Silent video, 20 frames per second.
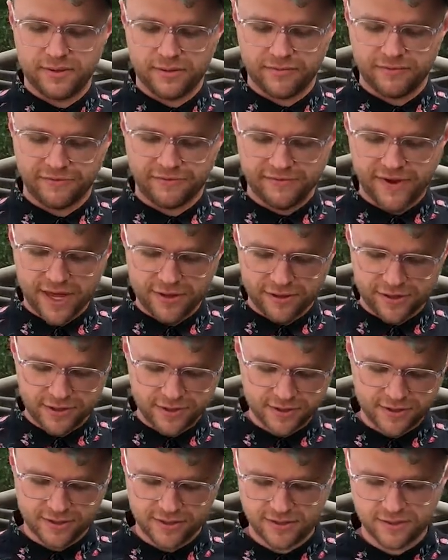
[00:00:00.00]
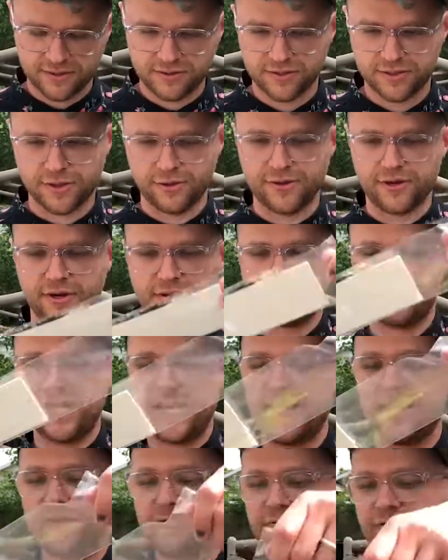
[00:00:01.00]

feathers. So they're taken